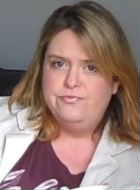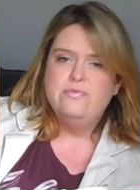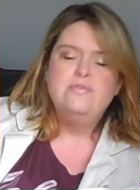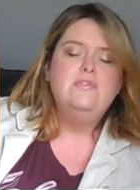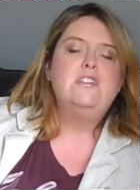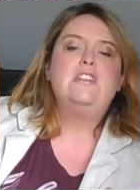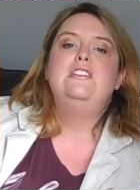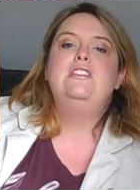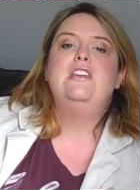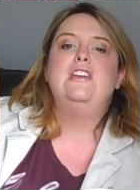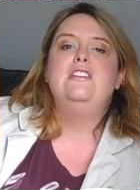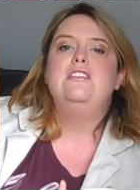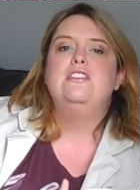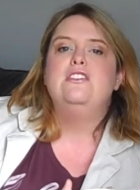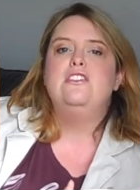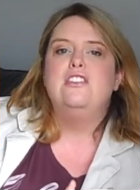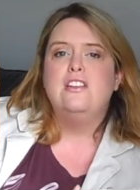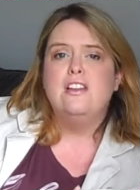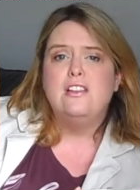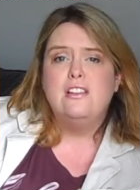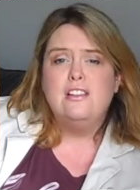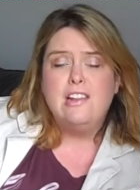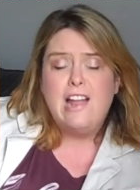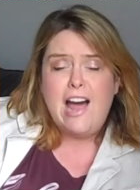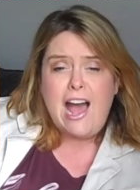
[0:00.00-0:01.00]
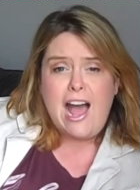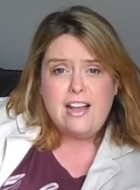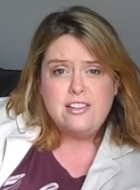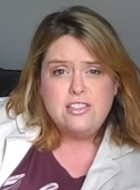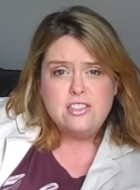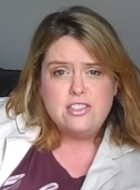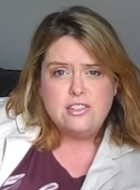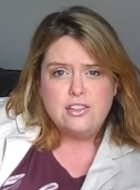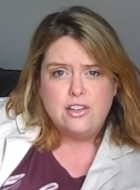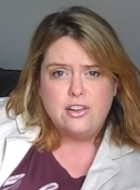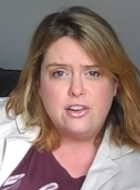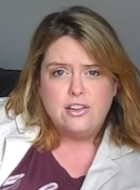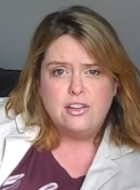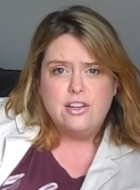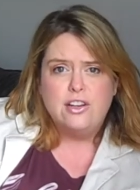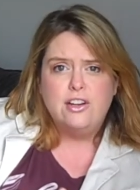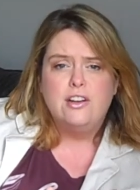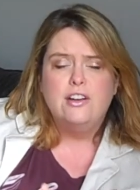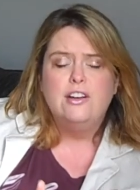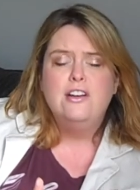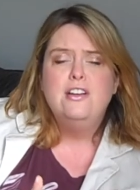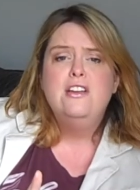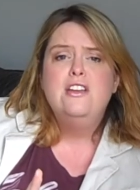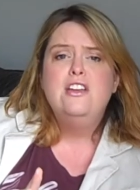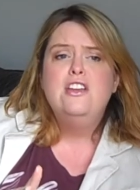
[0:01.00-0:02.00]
The scent is going to last longer.